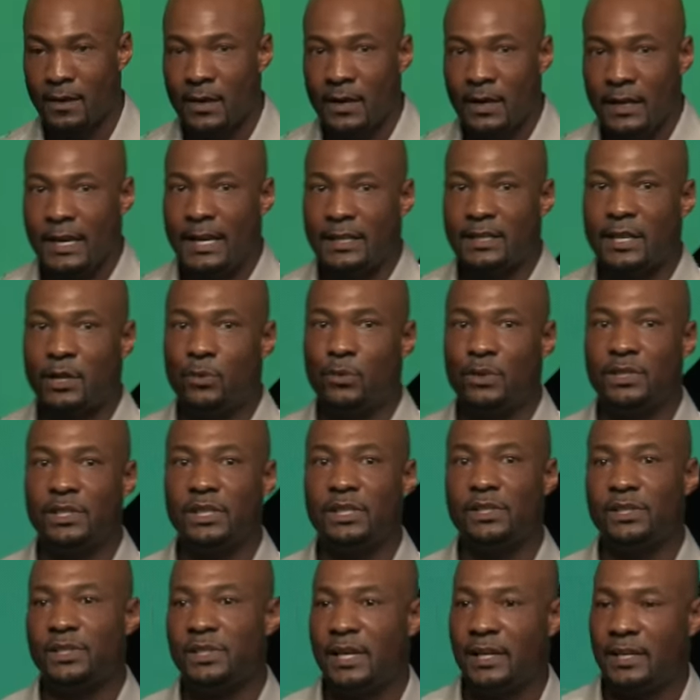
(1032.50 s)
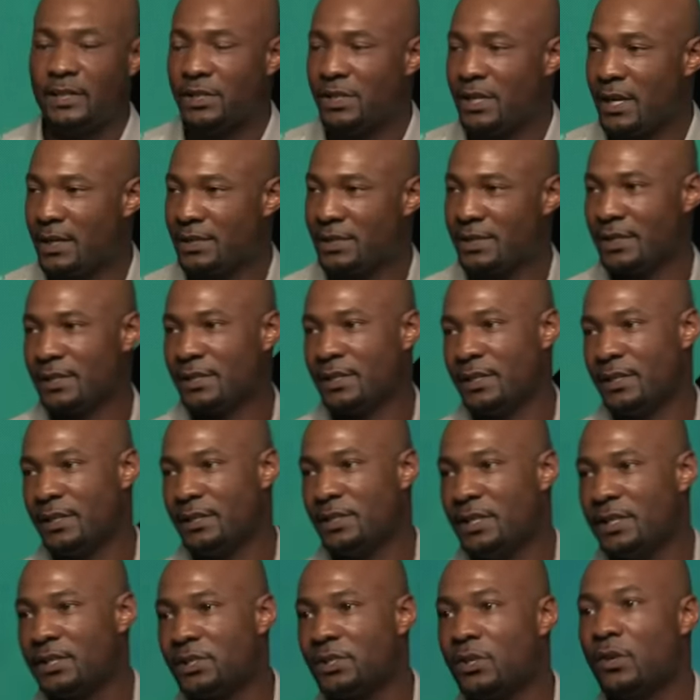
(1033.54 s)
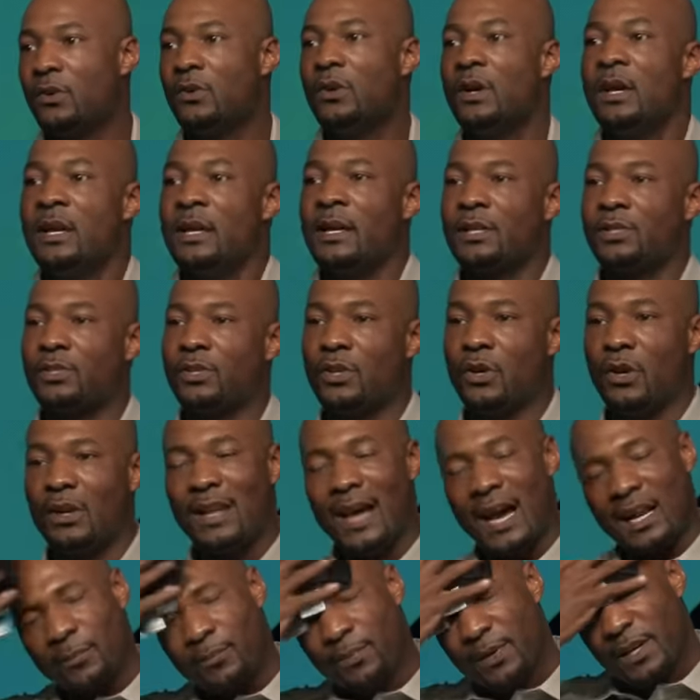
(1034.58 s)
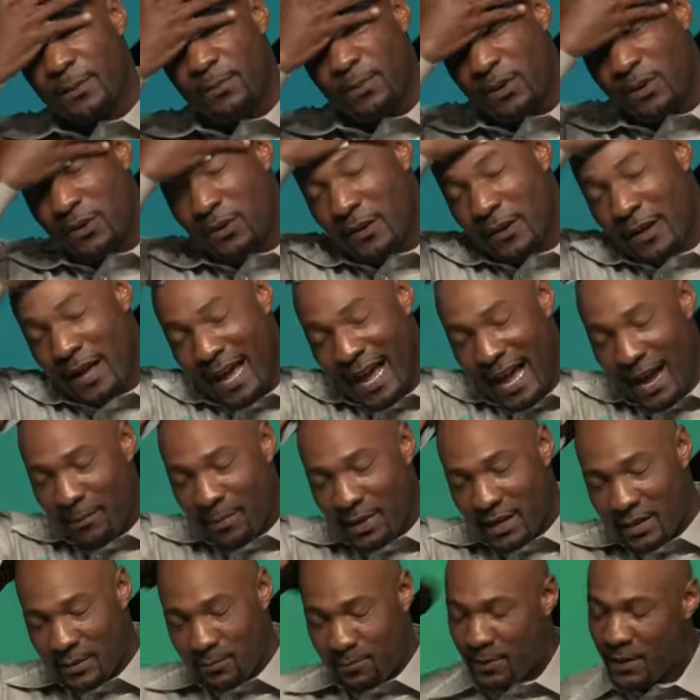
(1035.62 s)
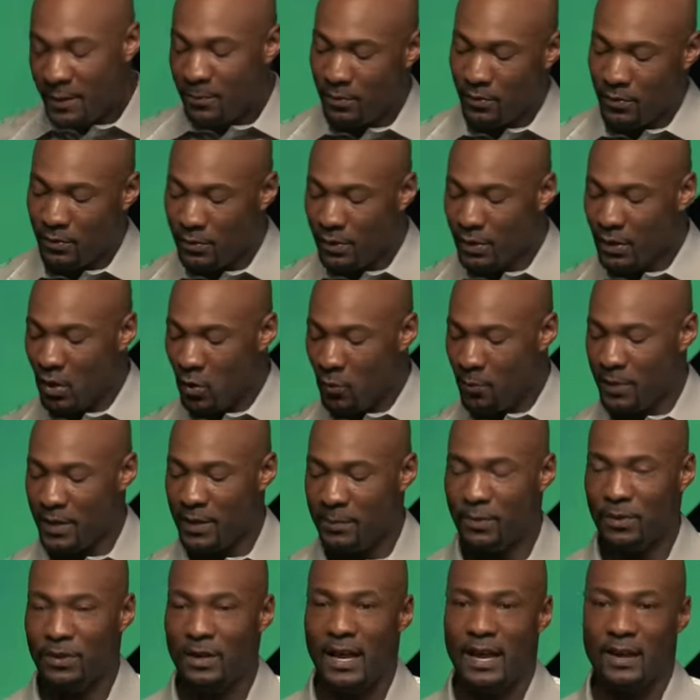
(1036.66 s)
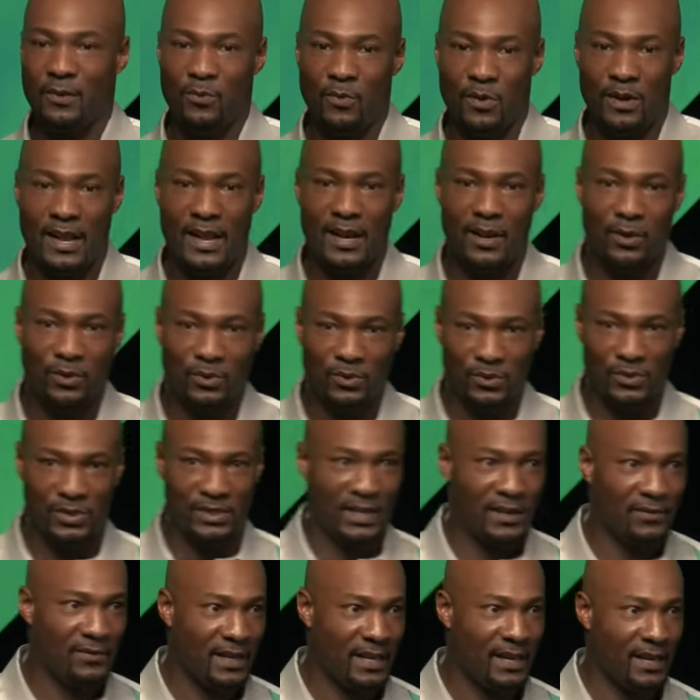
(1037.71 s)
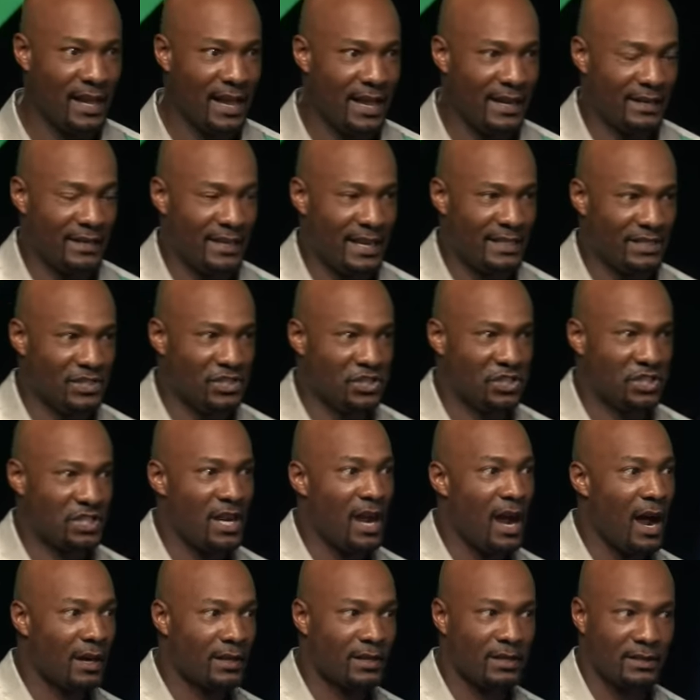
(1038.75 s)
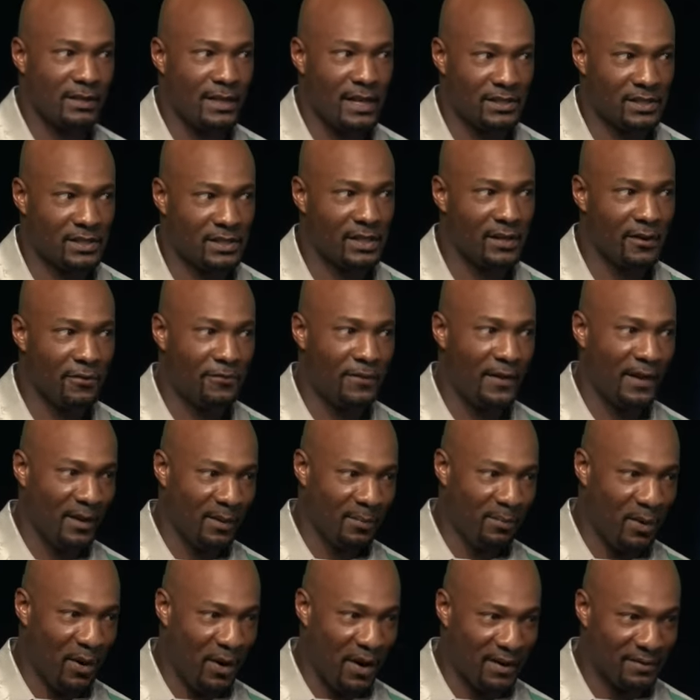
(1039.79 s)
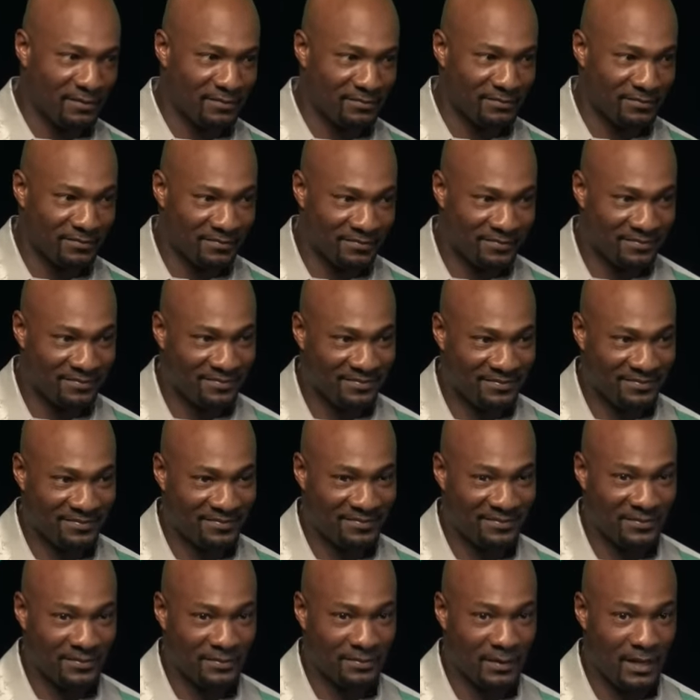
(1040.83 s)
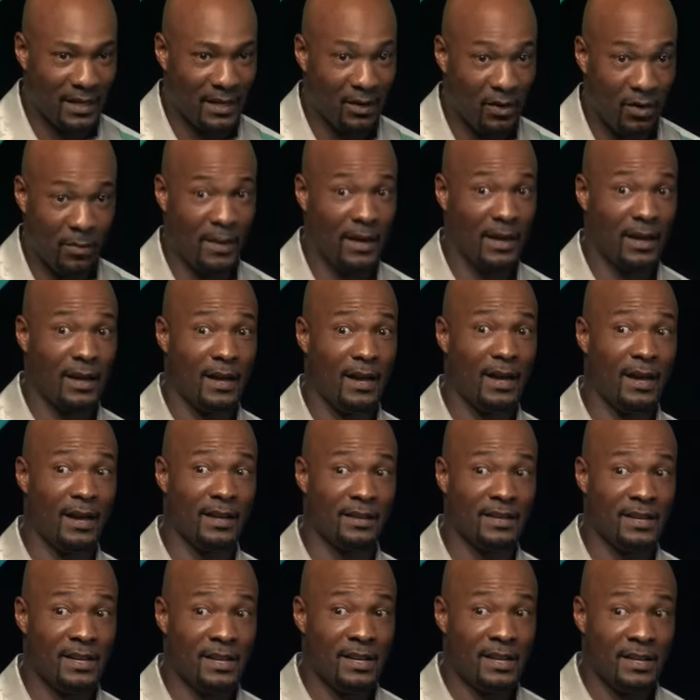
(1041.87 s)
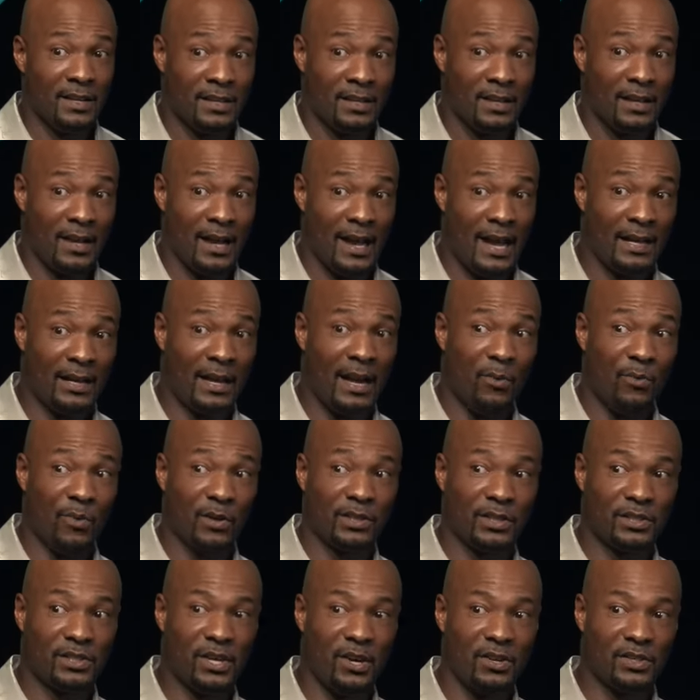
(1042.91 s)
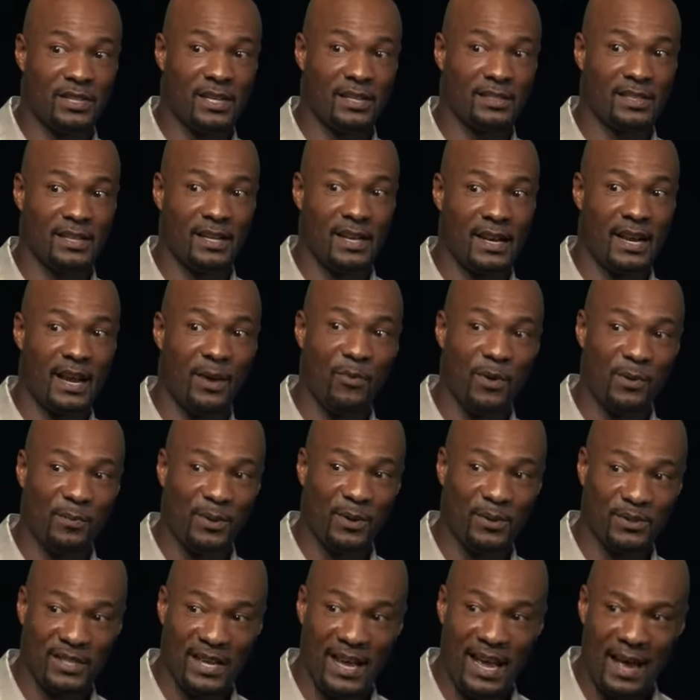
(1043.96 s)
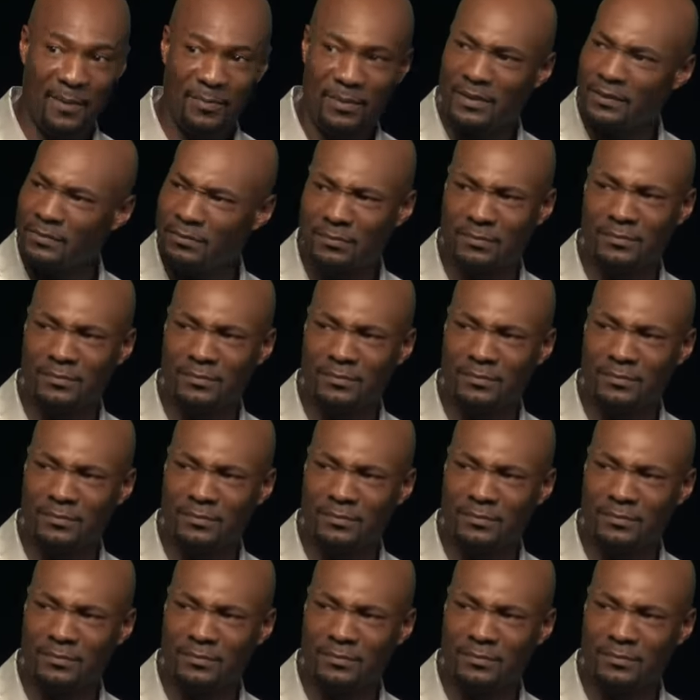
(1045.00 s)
Can I tell you what Jesus said in John 16? Just so, because you know, a lot of people, how many people know people like when they go through stuff, they like, they shocked that stuff fell apart? Like, oh my God, I, I went to church yesterday. That wasn't supposed to happen.